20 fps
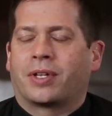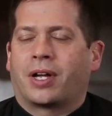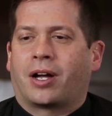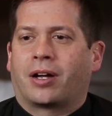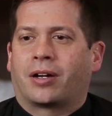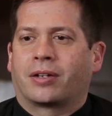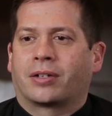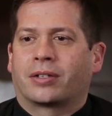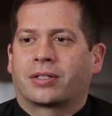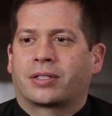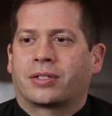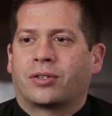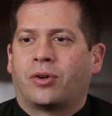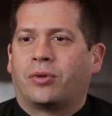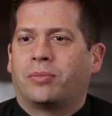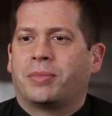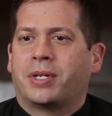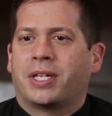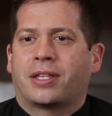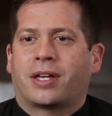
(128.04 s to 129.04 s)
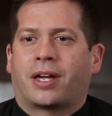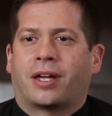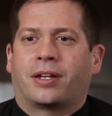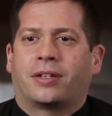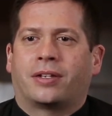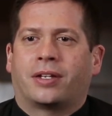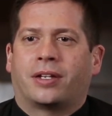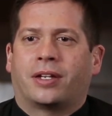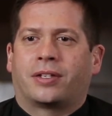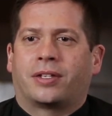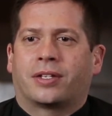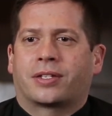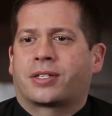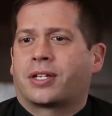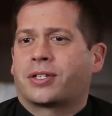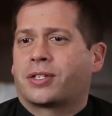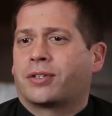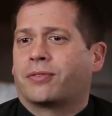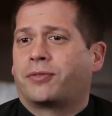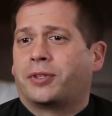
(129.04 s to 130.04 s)
have uh, told me that this
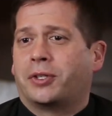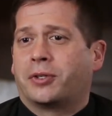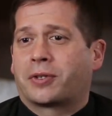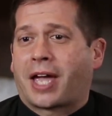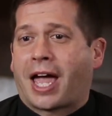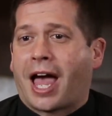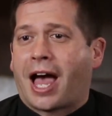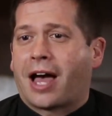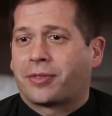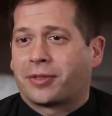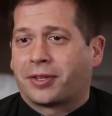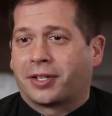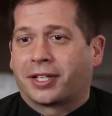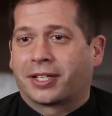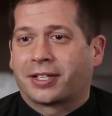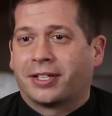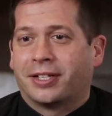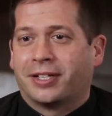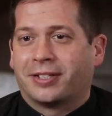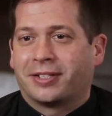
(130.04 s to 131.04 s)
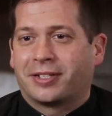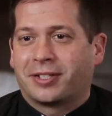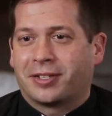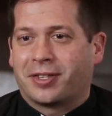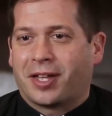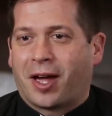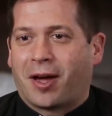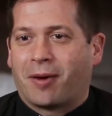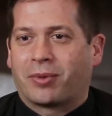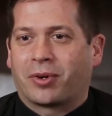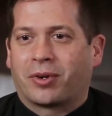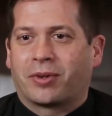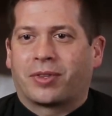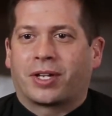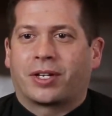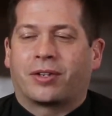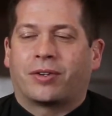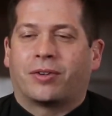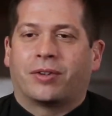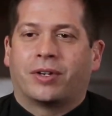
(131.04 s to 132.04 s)
doesn't feel Catholic to them or
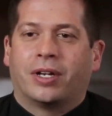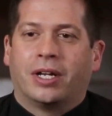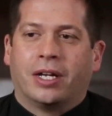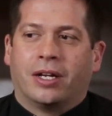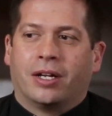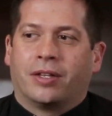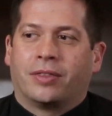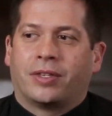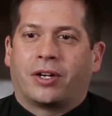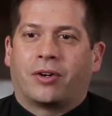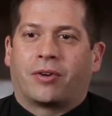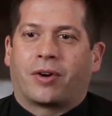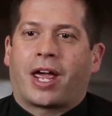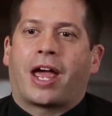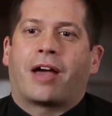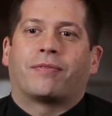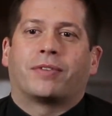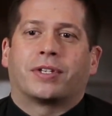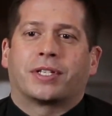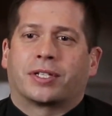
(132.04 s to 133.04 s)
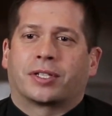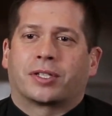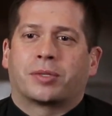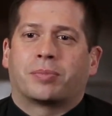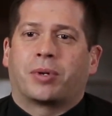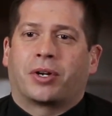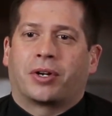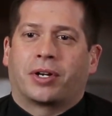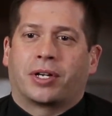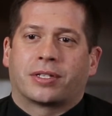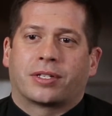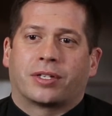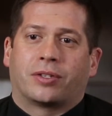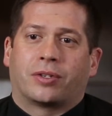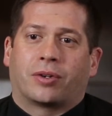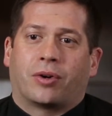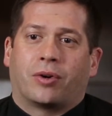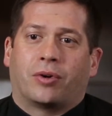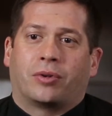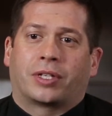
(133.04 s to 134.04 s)
they don't they don't have this experience in
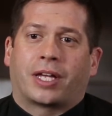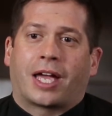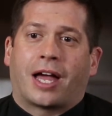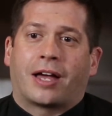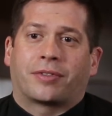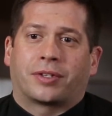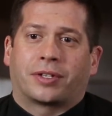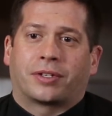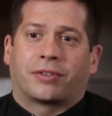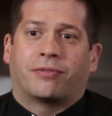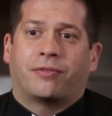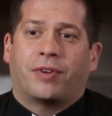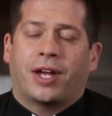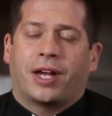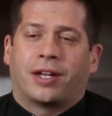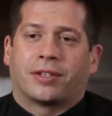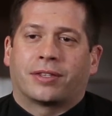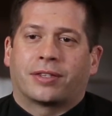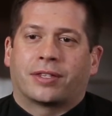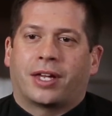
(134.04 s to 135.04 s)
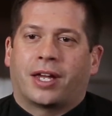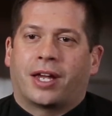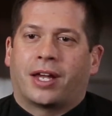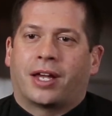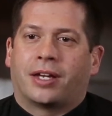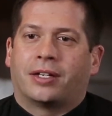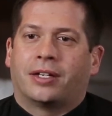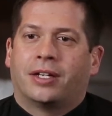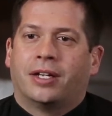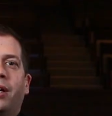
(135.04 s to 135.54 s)
their own Catholic faith and